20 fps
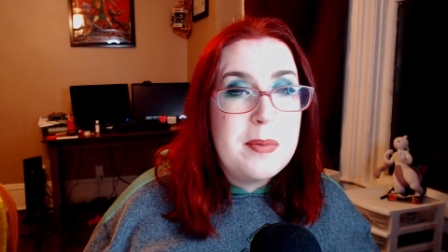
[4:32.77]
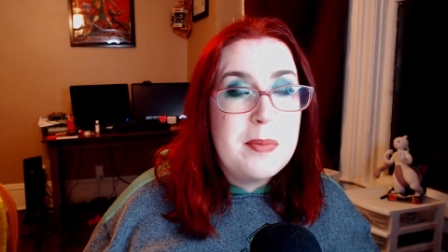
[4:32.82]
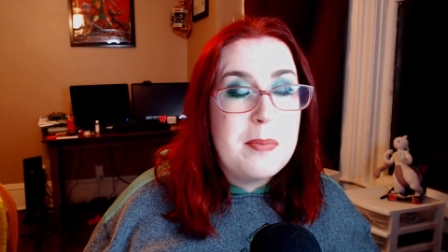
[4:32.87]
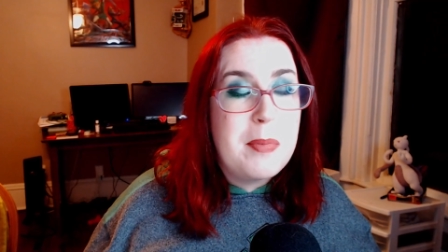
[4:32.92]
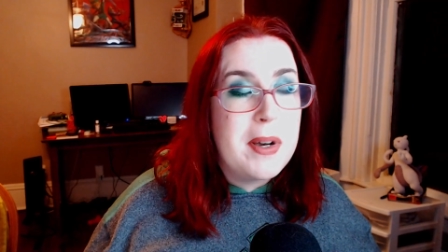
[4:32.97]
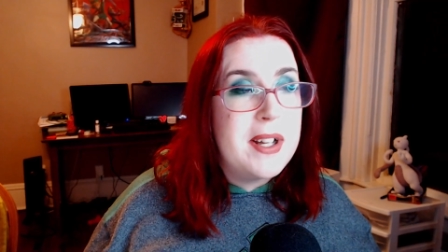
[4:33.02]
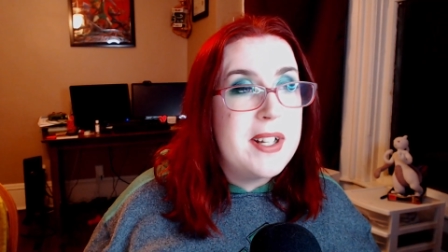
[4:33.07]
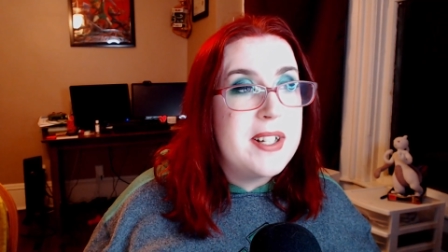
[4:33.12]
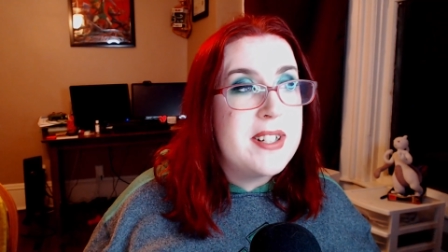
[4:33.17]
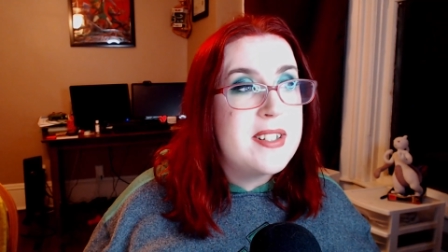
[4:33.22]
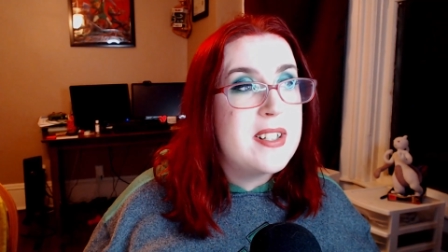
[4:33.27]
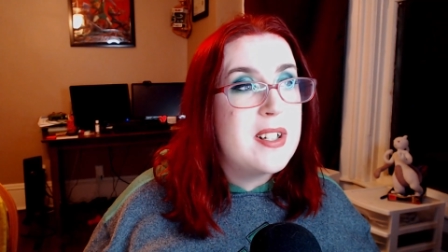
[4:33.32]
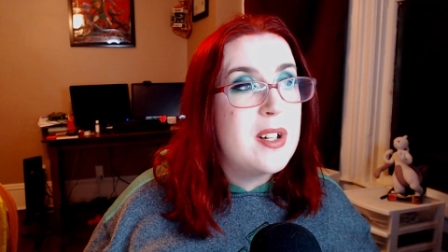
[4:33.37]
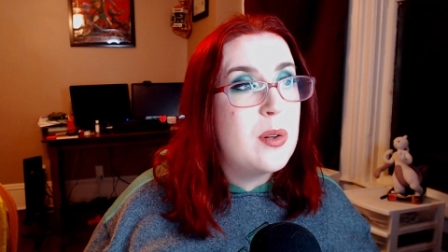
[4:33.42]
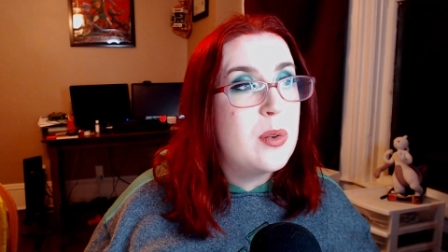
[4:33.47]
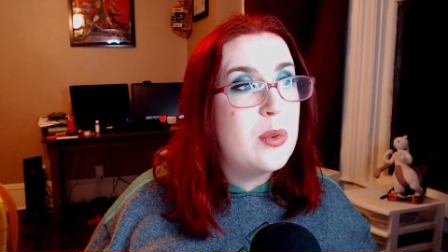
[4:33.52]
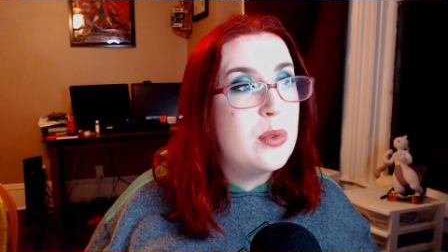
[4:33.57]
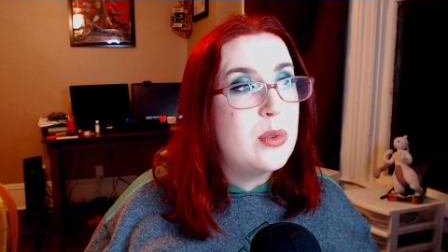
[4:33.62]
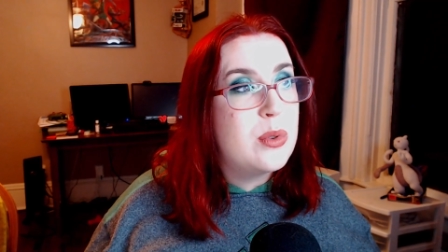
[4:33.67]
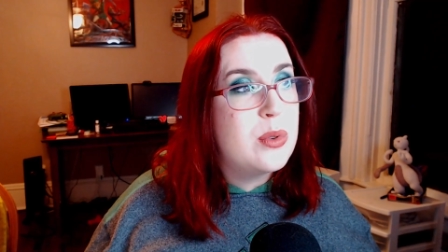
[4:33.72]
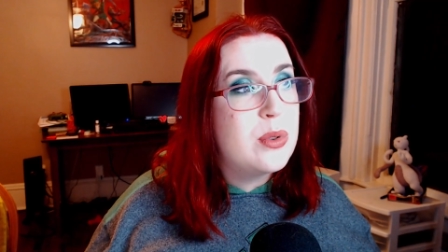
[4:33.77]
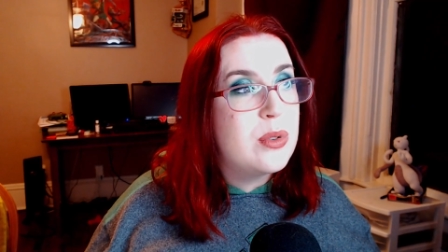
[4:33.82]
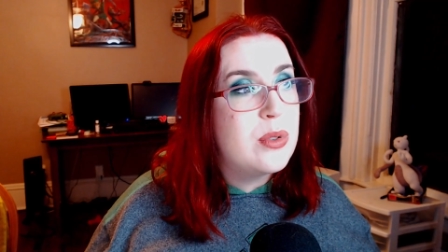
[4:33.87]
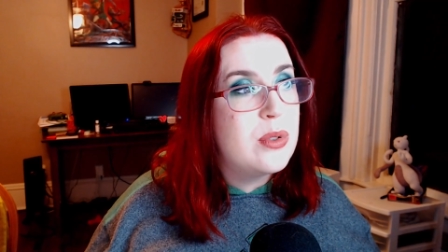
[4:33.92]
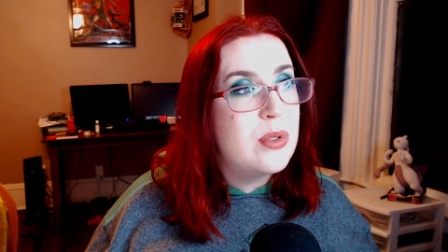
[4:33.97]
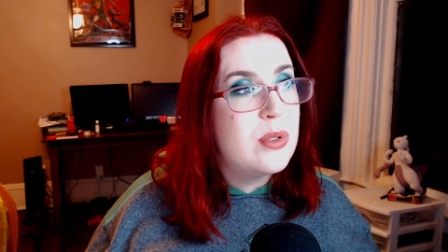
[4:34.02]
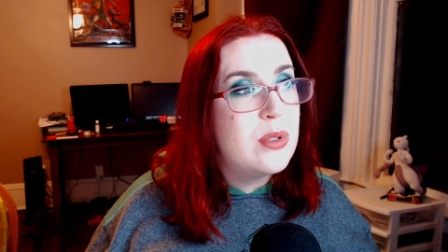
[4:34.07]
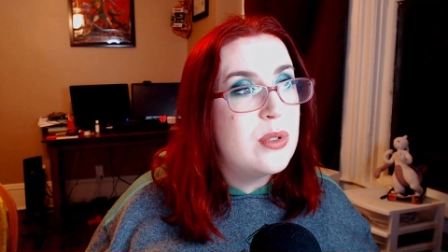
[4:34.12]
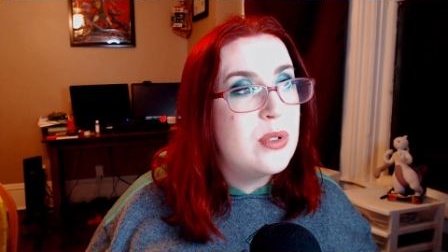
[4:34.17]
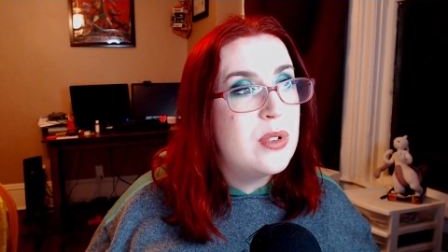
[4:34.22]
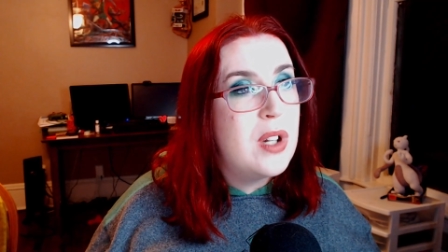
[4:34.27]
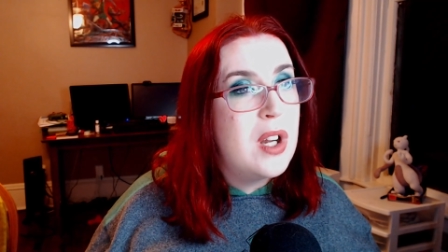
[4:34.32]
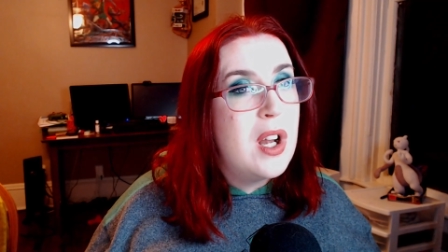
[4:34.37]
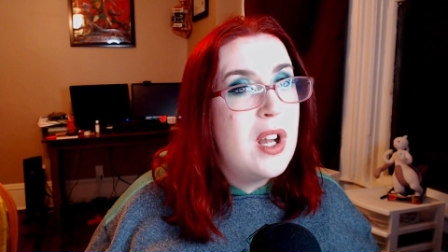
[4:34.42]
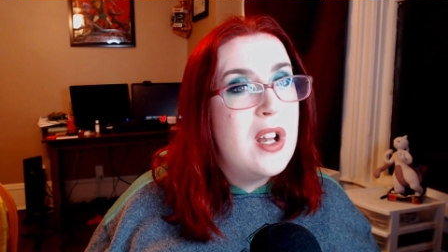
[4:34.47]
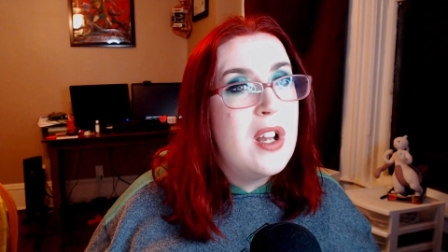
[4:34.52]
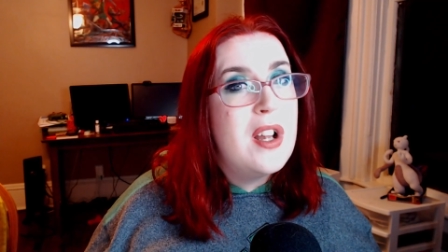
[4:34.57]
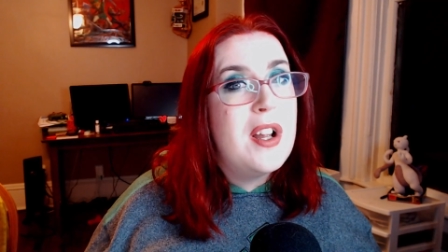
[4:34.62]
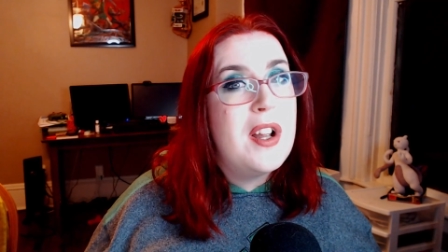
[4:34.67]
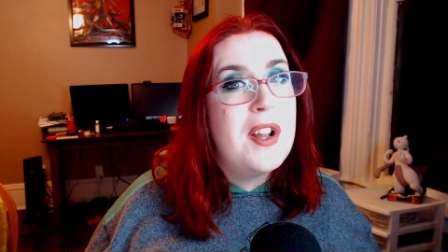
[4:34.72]
but whew,
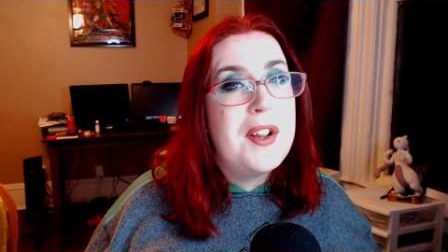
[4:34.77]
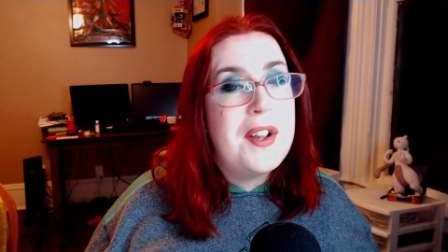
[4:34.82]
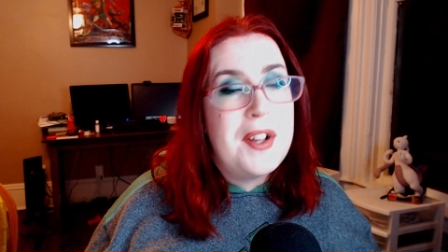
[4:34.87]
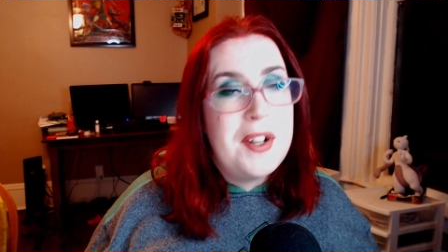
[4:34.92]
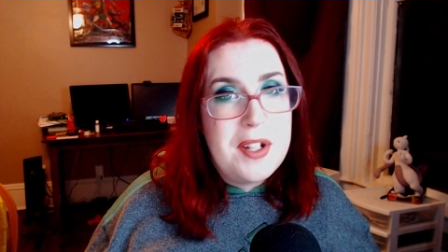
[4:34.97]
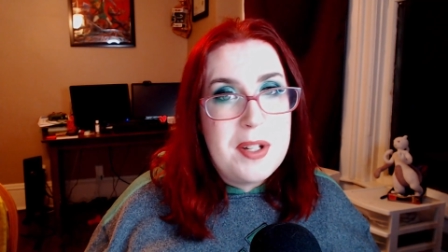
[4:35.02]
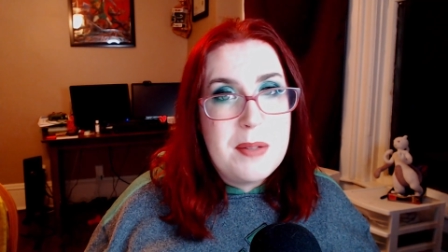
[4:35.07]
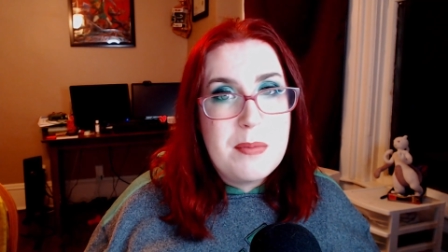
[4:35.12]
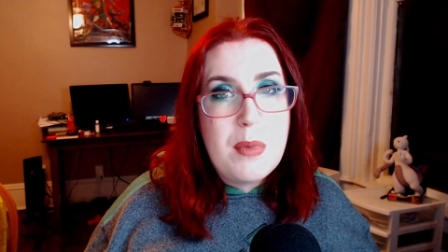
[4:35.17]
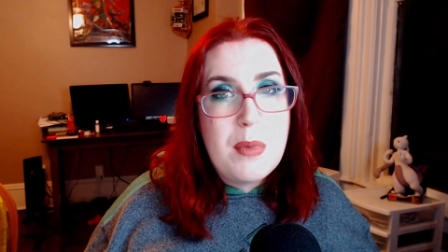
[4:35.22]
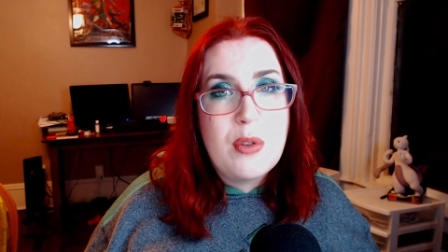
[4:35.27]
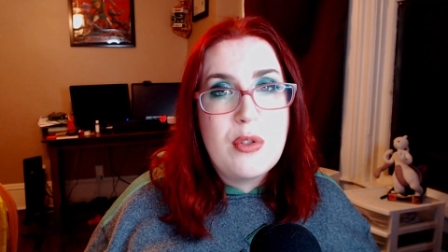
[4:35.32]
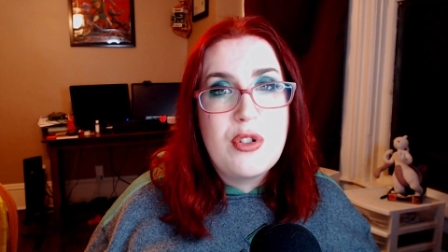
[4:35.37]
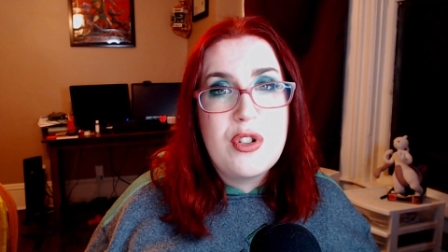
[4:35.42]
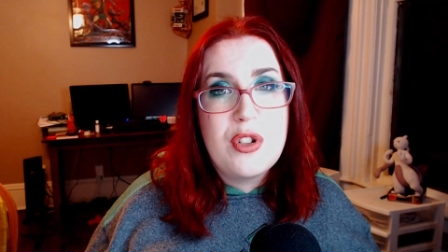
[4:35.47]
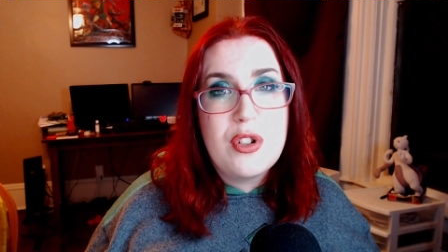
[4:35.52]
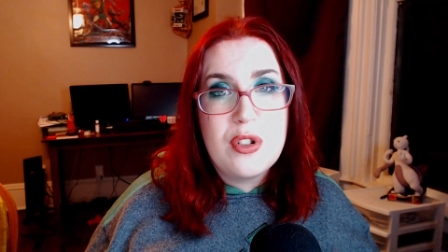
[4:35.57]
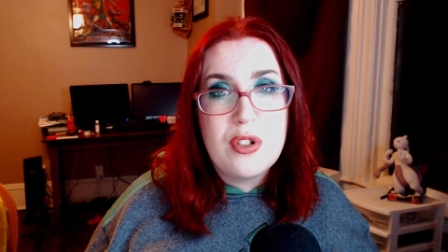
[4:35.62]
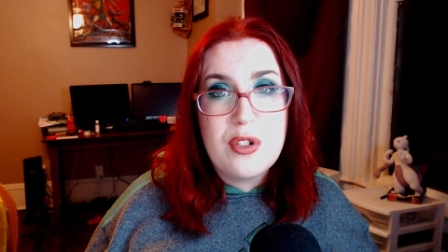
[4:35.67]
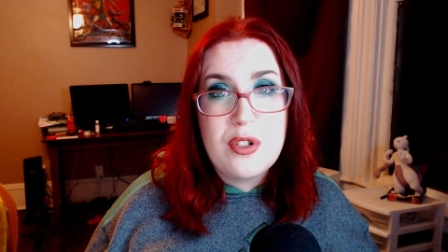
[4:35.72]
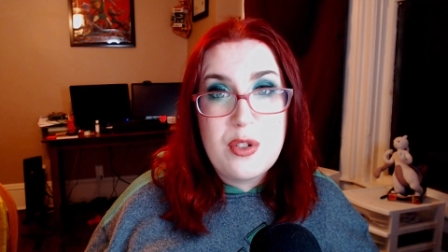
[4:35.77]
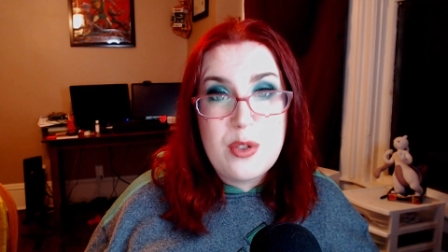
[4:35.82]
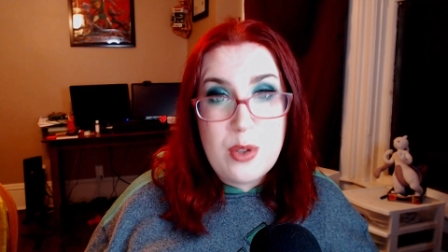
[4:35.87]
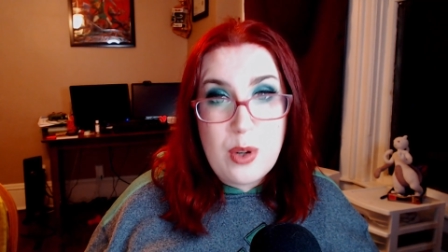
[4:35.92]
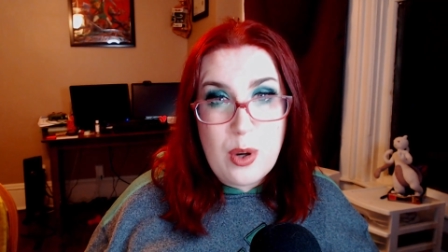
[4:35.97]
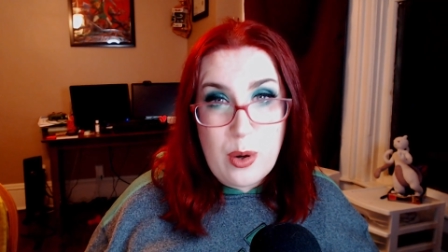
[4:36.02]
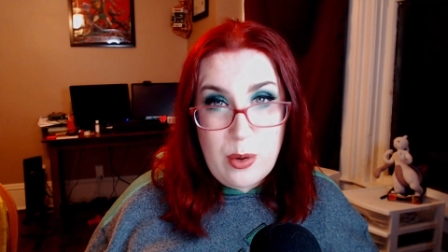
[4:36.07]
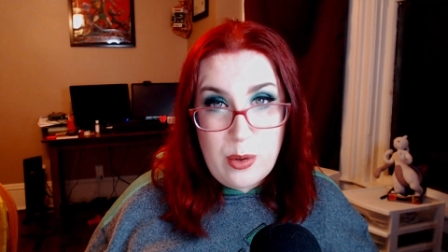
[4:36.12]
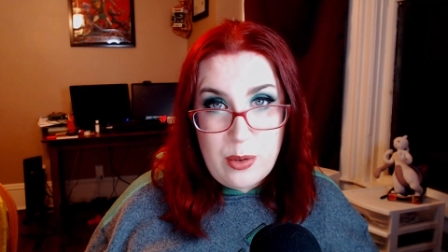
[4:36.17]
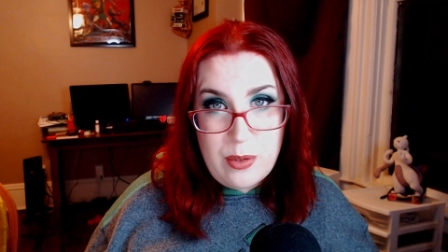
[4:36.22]
an emotional turn.